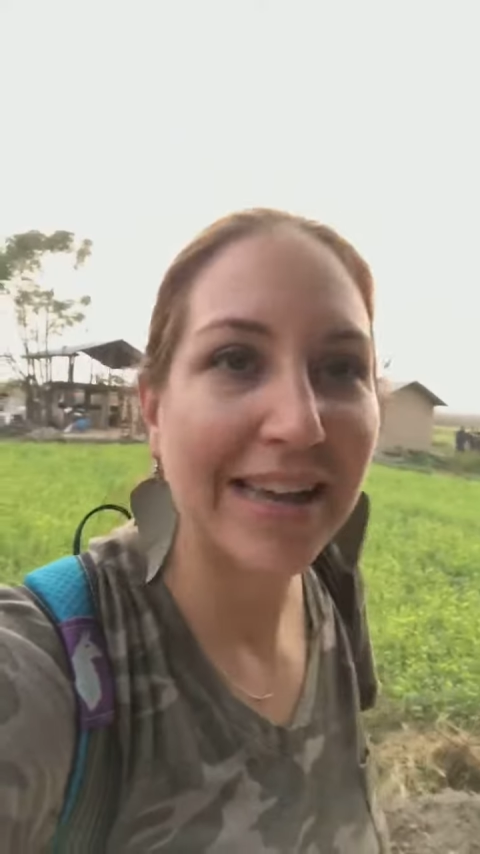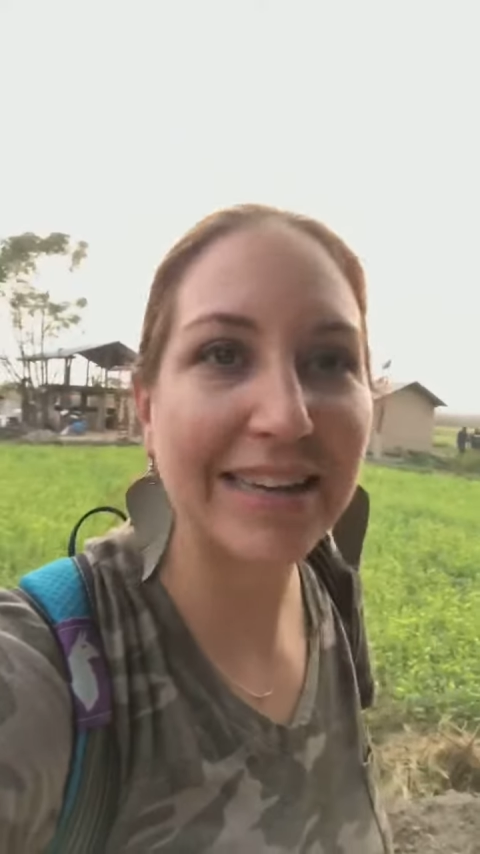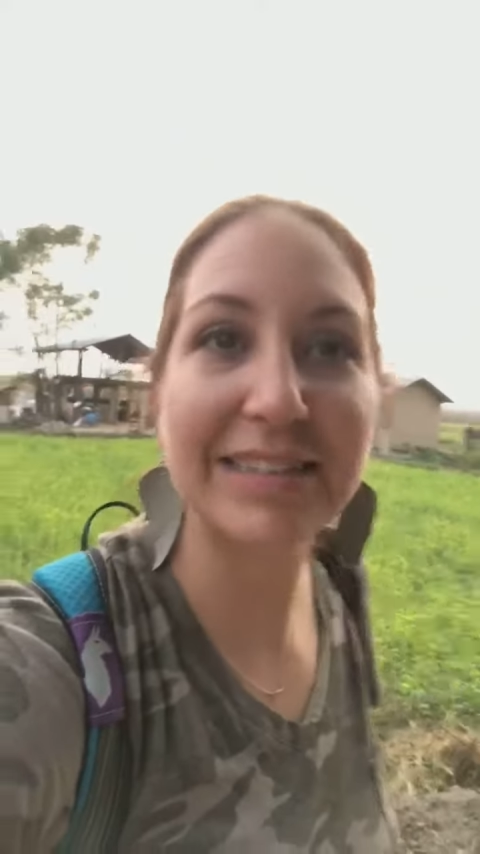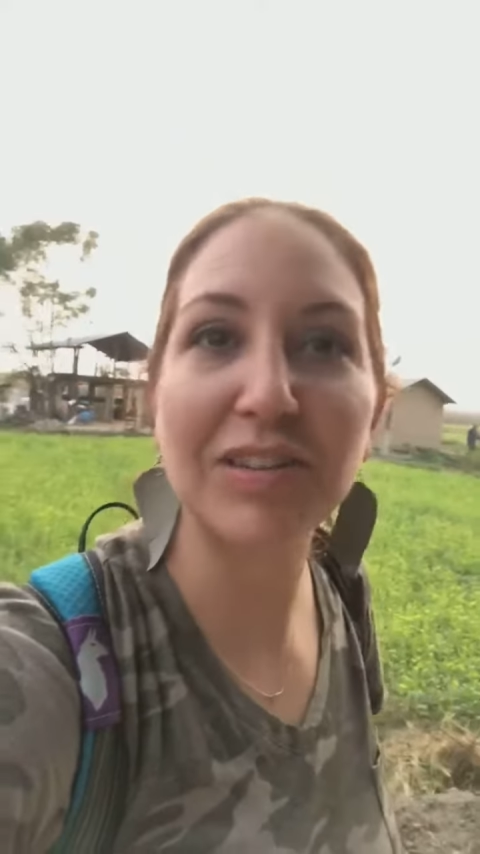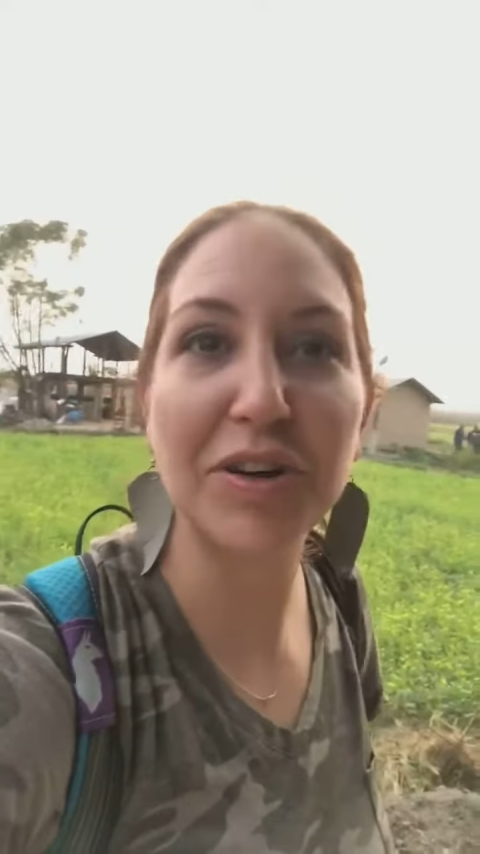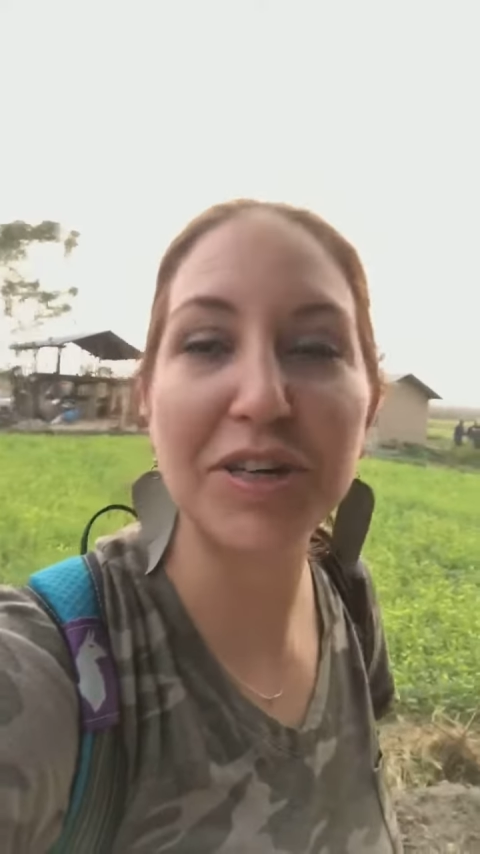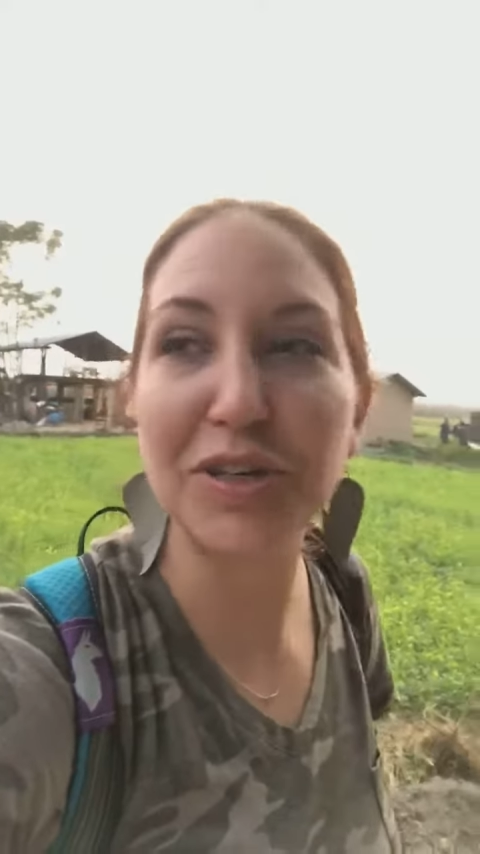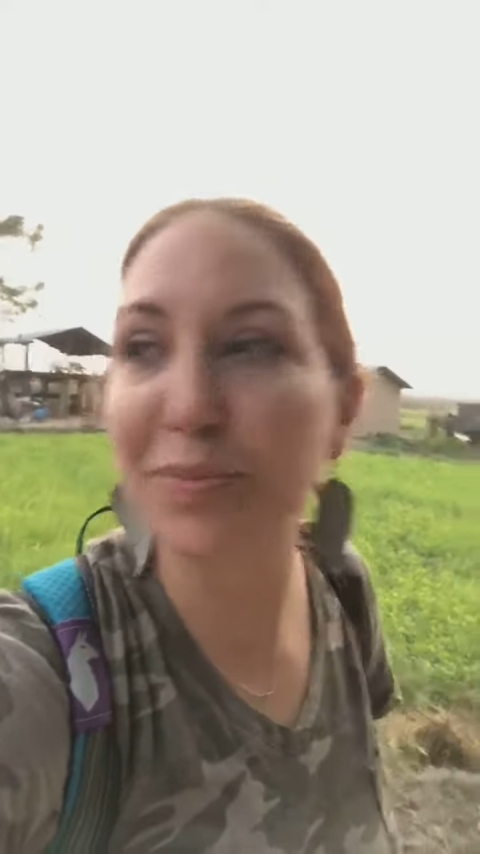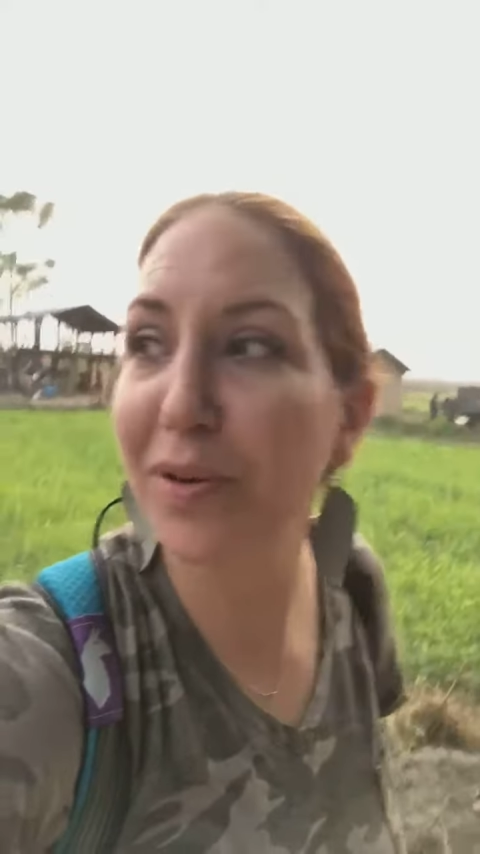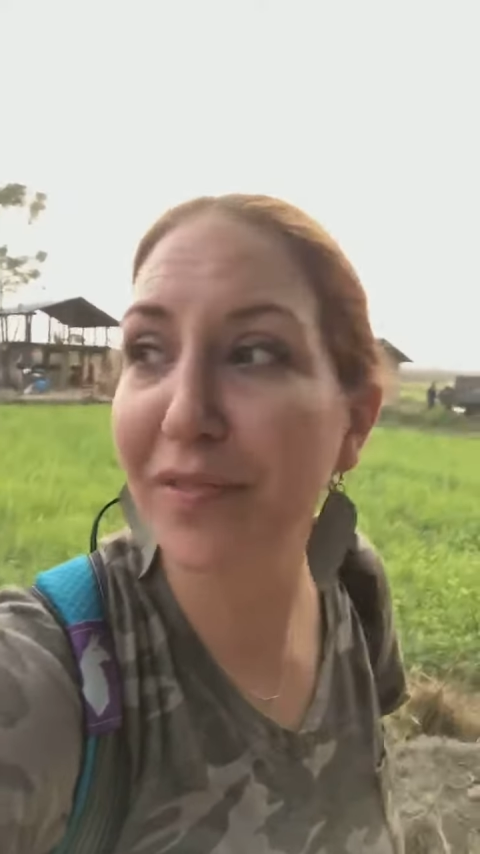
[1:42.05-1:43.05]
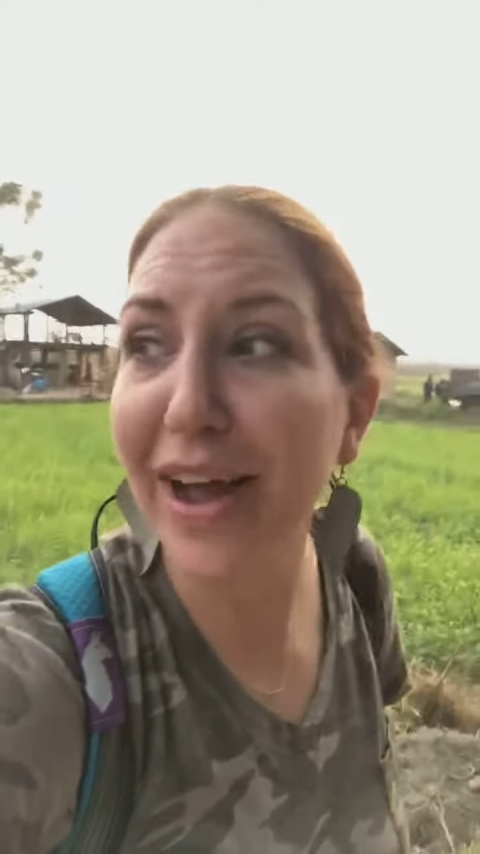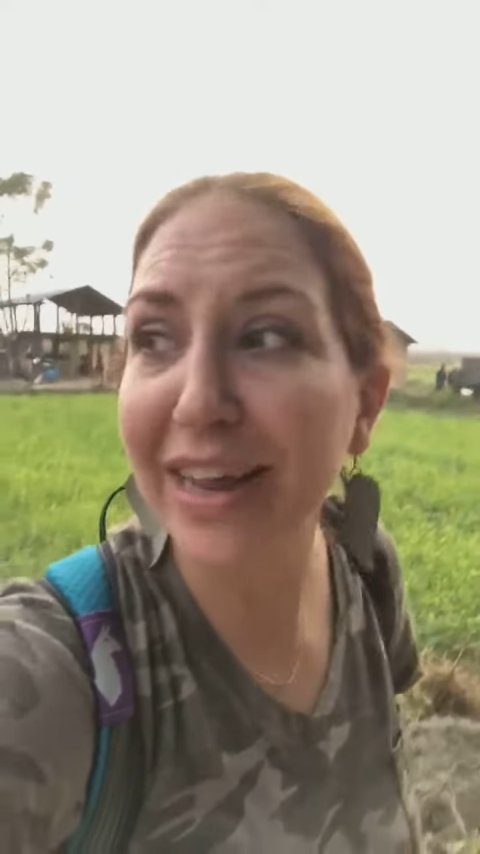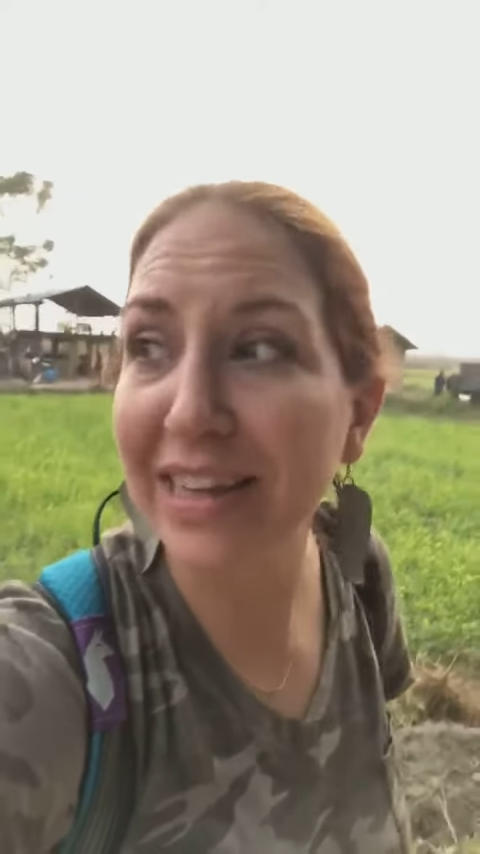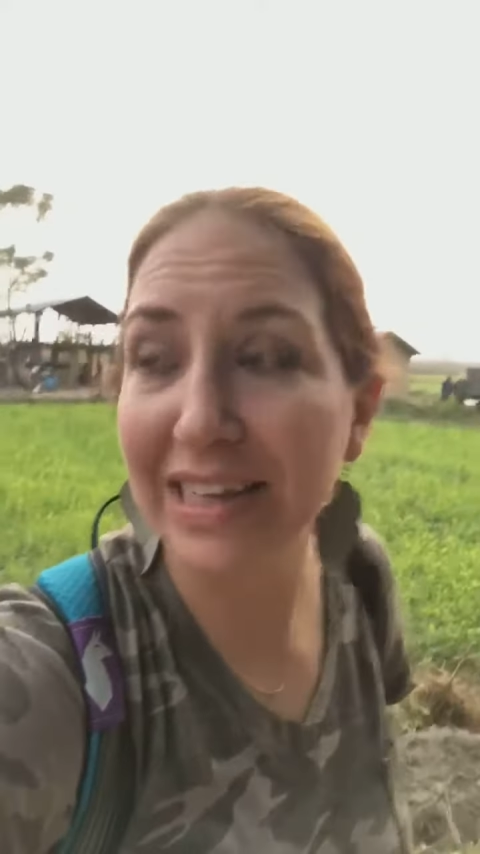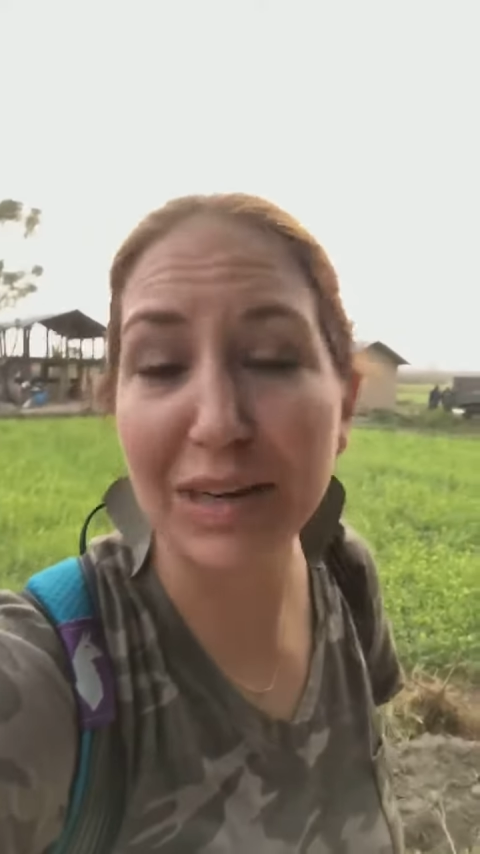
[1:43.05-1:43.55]
is going to
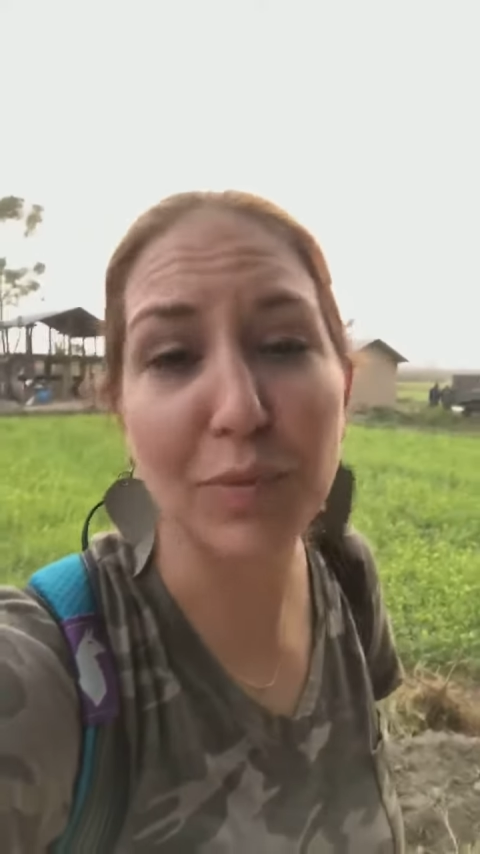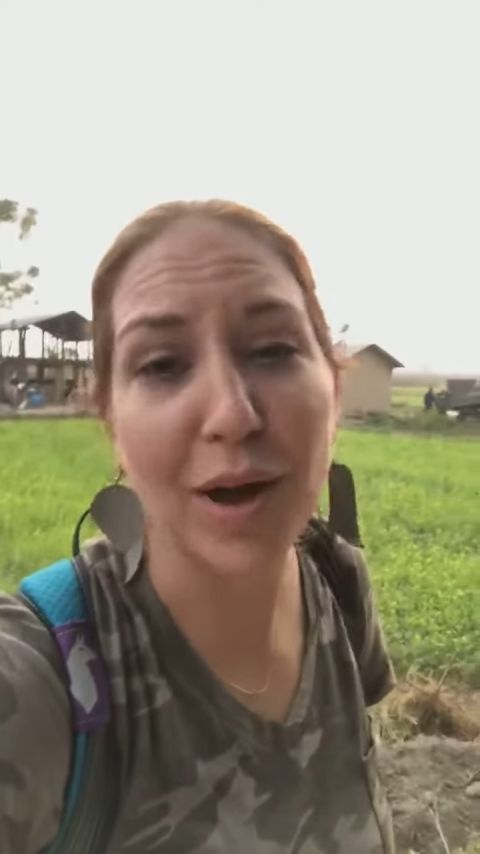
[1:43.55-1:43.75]
provide clean